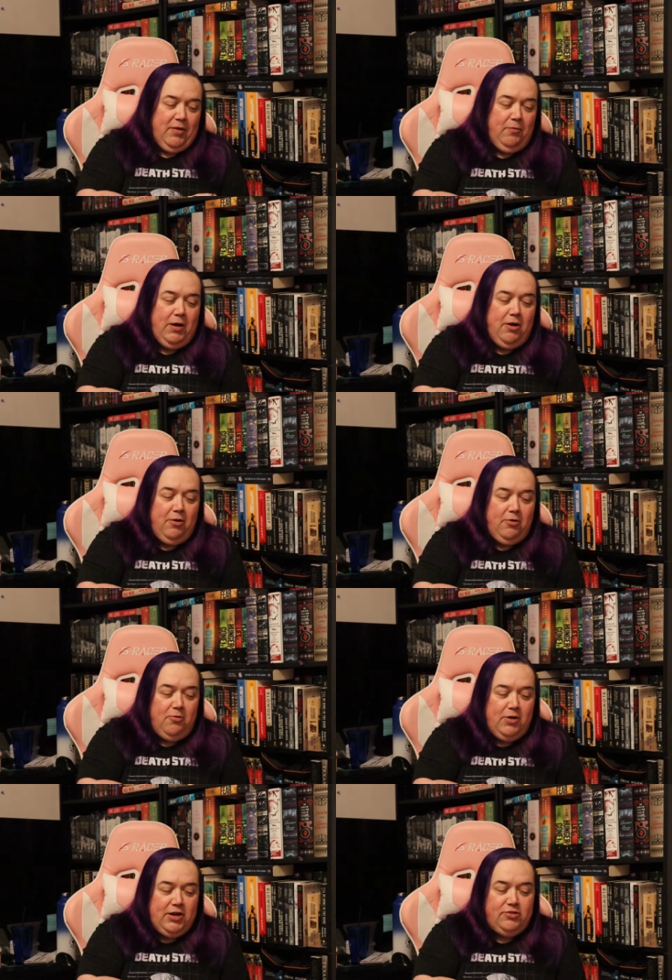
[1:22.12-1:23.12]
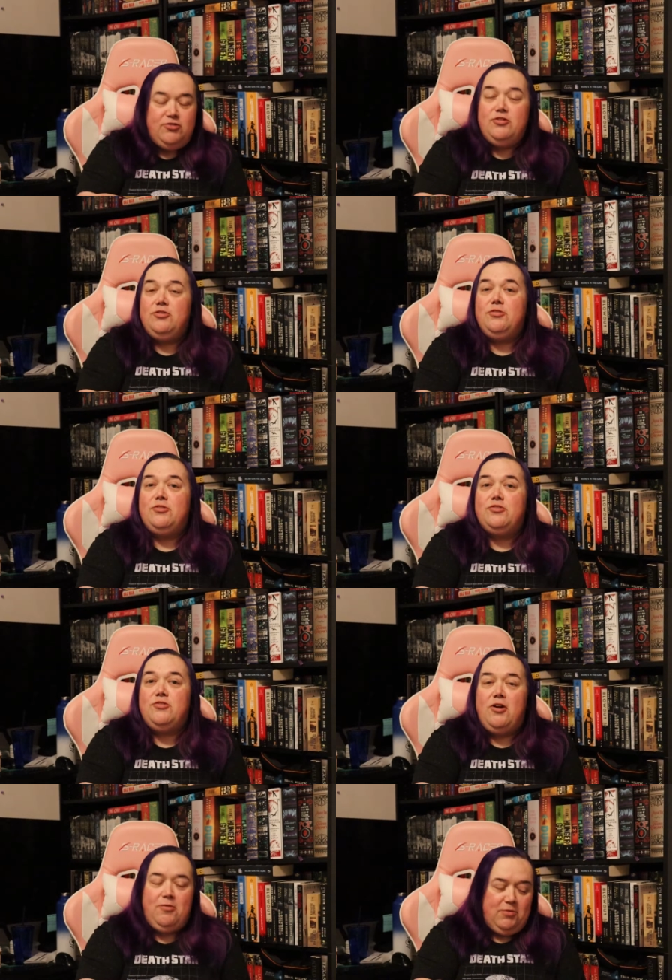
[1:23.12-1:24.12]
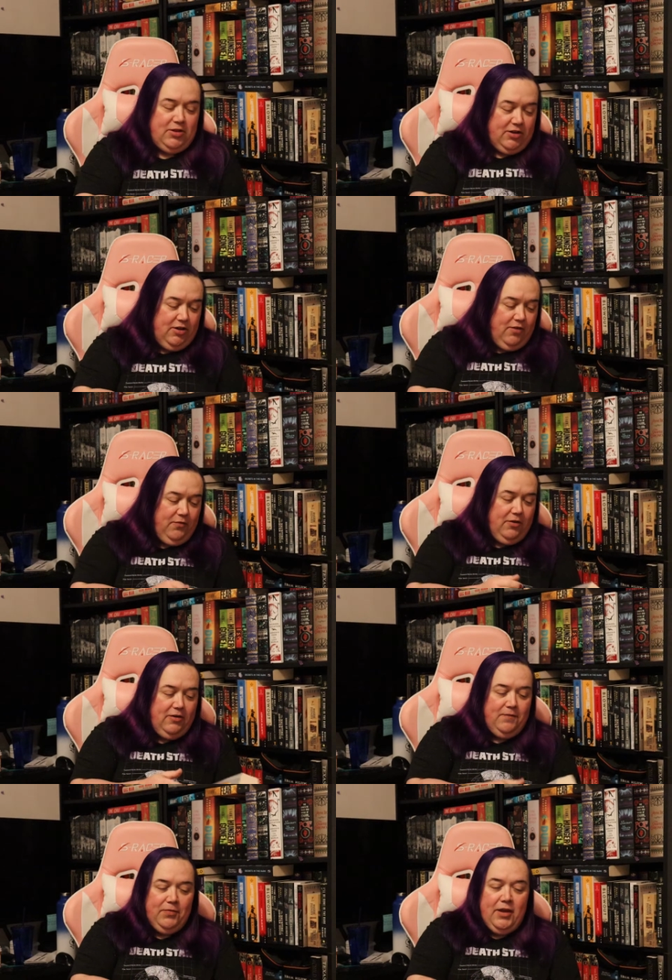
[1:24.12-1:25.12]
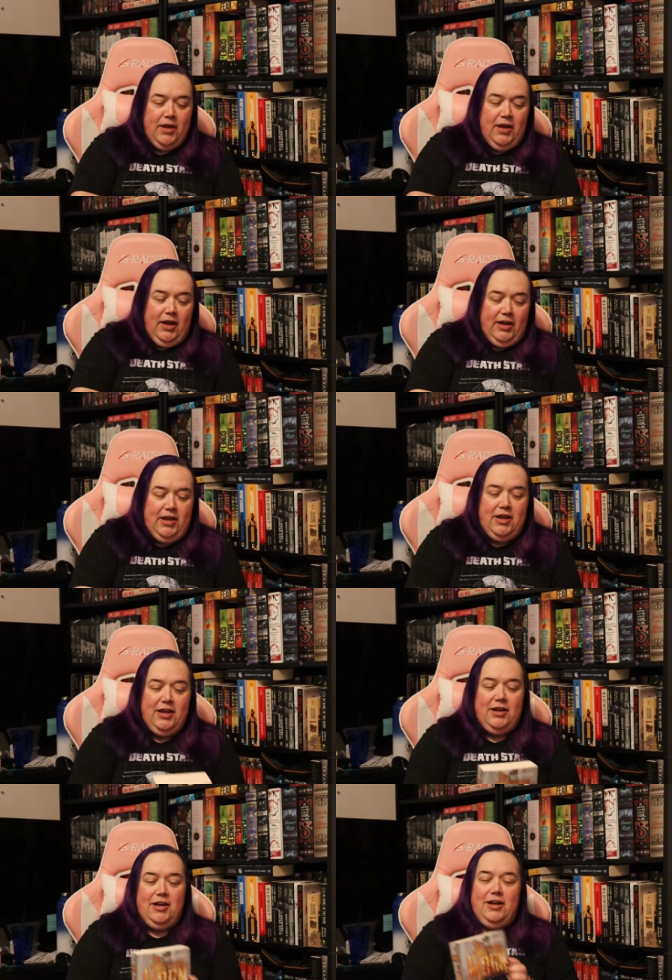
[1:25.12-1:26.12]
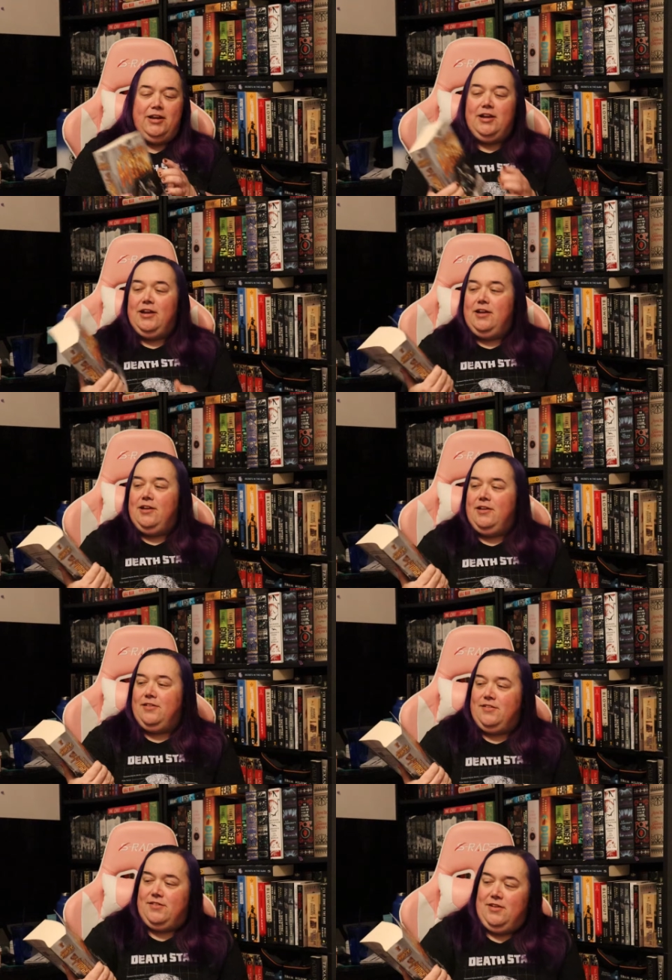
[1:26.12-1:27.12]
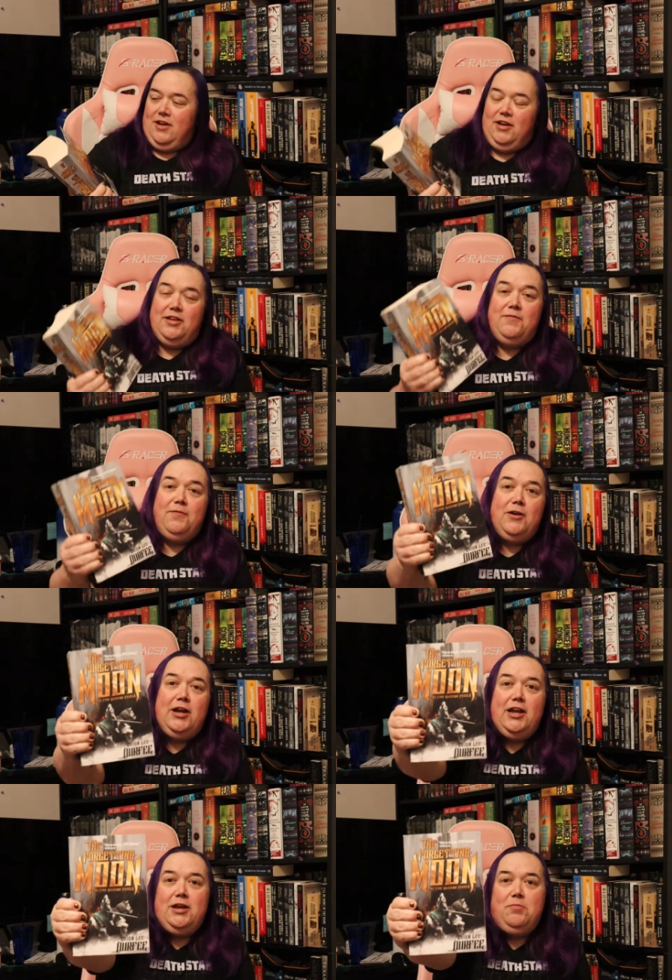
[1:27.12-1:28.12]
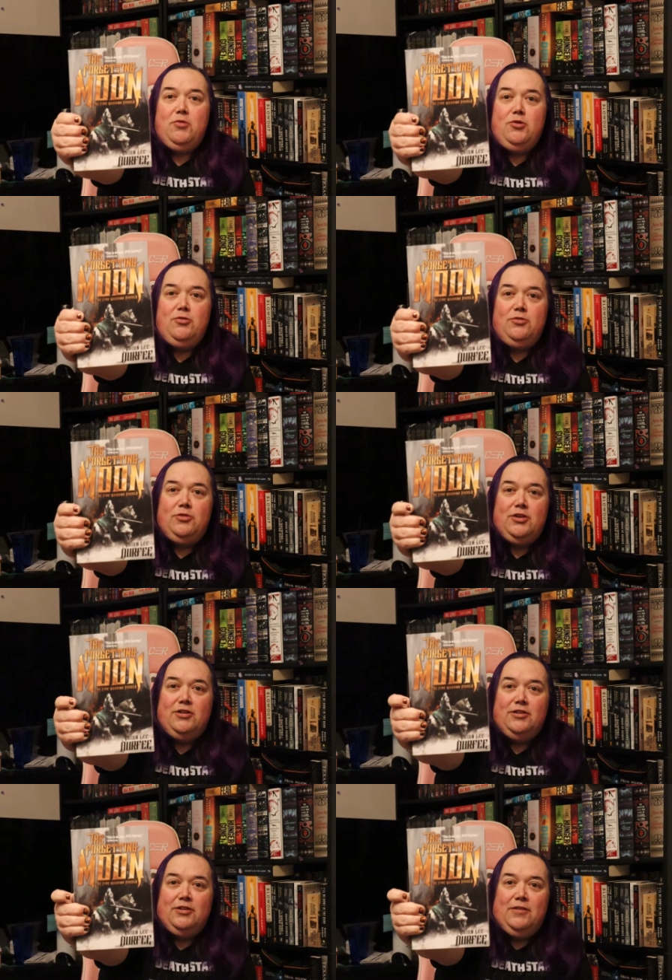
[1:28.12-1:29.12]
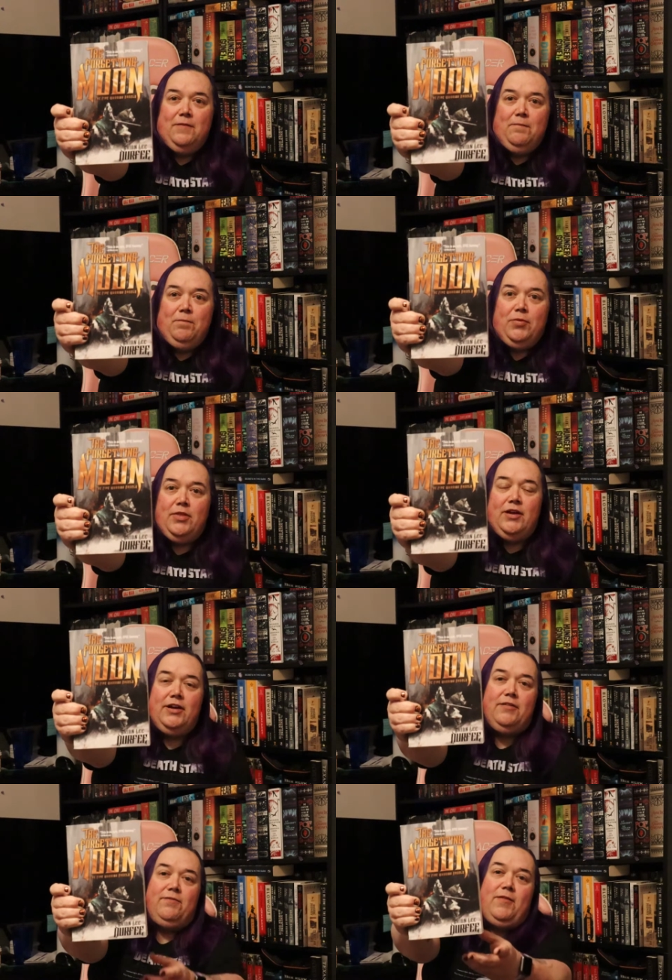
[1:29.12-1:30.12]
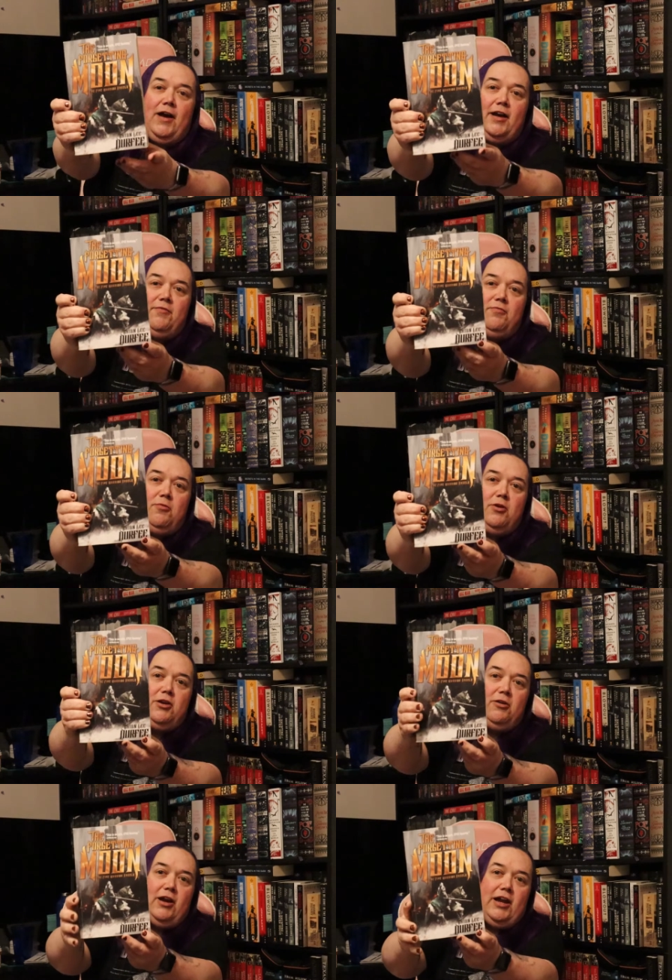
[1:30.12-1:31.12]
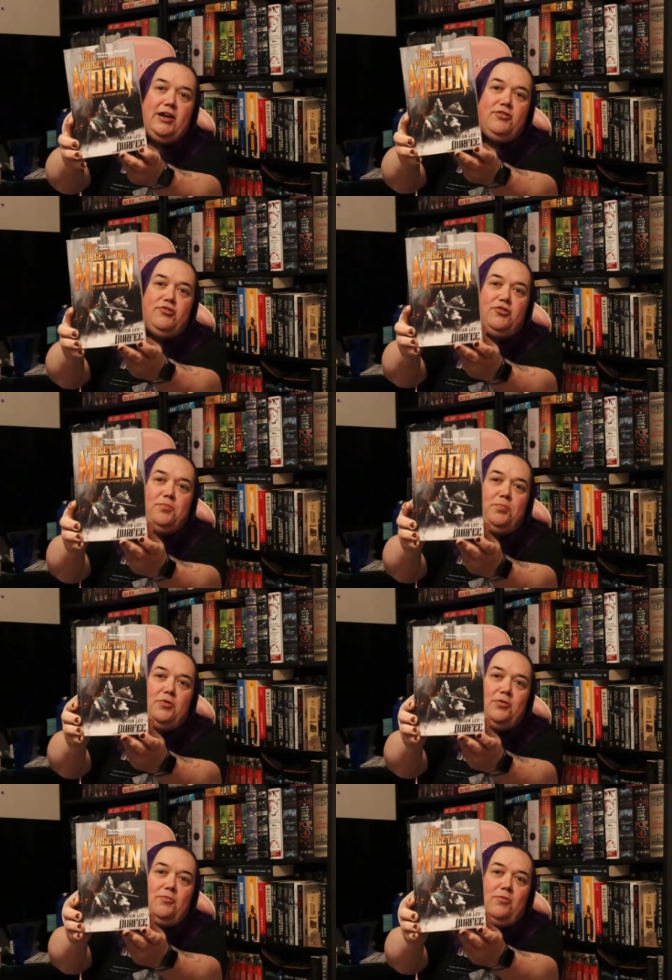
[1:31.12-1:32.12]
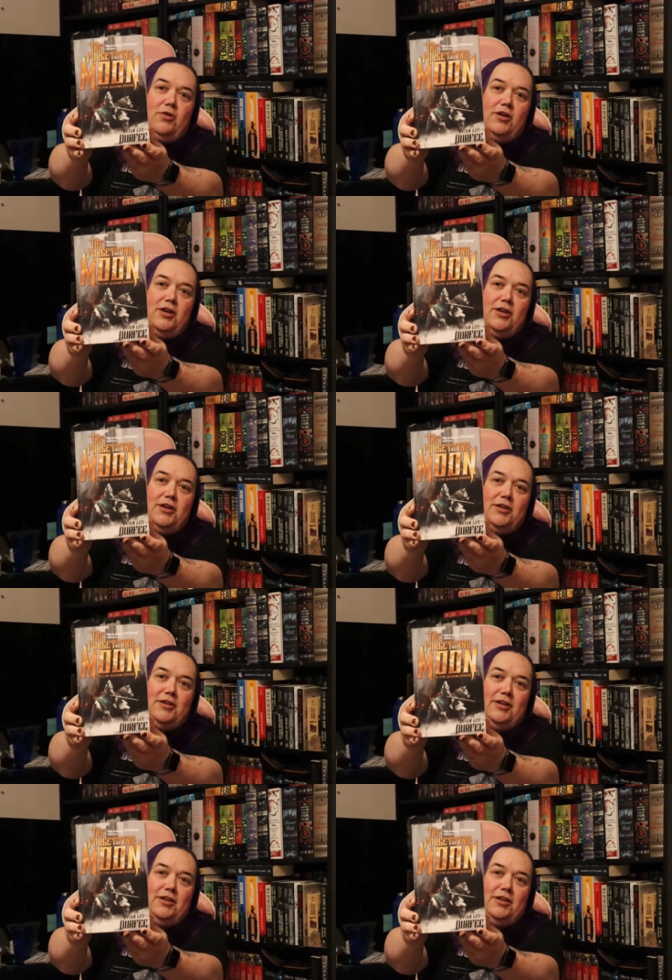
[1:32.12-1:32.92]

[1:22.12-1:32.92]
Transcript: we are going to start with the cover. Again, it is The Forgetting Moon, the Five Warrior Angels, Book 1.